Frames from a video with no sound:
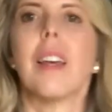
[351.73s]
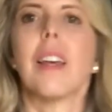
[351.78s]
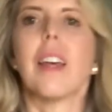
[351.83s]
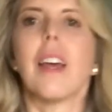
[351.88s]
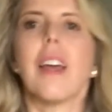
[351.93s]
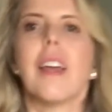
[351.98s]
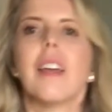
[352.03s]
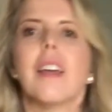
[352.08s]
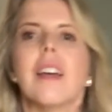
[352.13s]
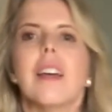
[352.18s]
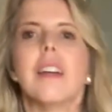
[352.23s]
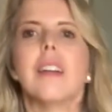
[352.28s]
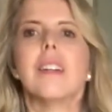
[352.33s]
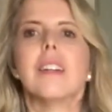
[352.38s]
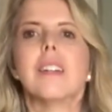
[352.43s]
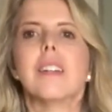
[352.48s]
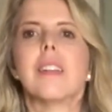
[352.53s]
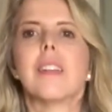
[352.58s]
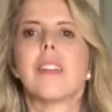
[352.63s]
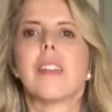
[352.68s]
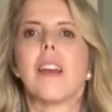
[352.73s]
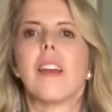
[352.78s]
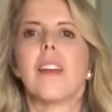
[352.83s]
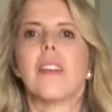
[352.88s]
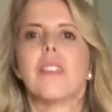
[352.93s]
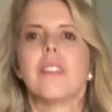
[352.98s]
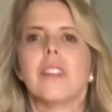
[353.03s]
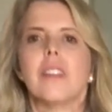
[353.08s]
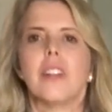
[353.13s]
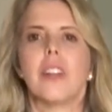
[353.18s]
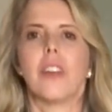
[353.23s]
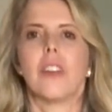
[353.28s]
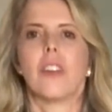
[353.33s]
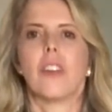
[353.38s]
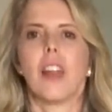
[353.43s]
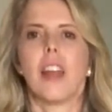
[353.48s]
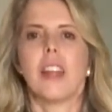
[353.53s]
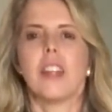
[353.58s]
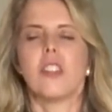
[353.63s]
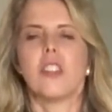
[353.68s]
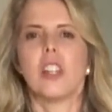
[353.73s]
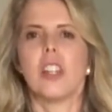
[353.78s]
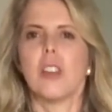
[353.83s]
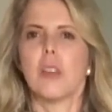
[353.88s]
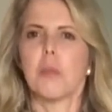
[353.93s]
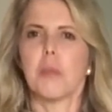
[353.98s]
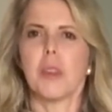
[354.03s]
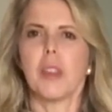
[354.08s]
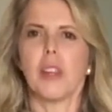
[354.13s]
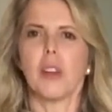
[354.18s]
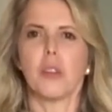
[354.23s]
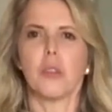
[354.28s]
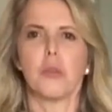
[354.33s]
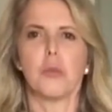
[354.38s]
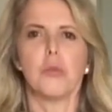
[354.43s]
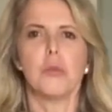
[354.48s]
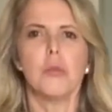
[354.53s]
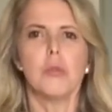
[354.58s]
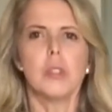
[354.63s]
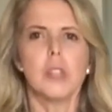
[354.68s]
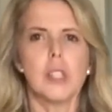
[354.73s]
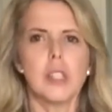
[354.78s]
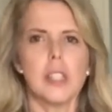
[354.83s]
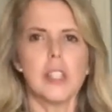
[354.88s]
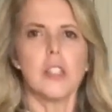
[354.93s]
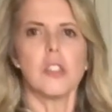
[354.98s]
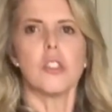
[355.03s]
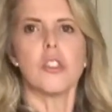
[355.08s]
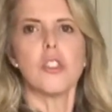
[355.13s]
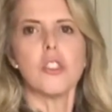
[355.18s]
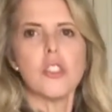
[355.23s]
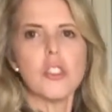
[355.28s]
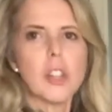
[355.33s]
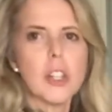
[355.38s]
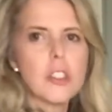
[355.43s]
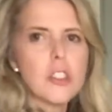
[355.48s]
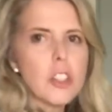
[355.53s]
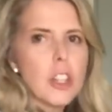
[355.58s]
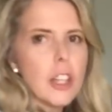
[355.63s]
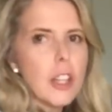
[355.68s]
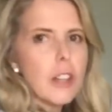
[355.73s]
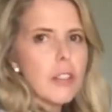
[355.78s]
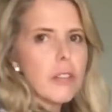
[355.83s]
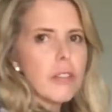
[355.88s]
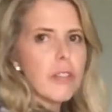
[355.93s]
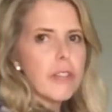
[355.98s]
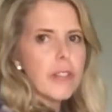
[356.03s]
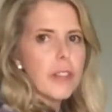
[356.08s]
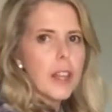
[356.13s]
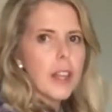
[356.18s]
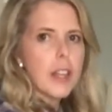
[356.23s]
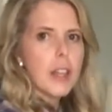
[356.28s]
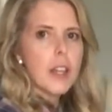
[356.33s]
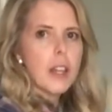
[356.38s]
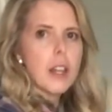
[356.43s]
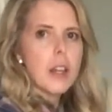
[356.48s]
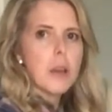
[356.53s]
Okay, so you know, they're light jeans, but they're really stretchy and fit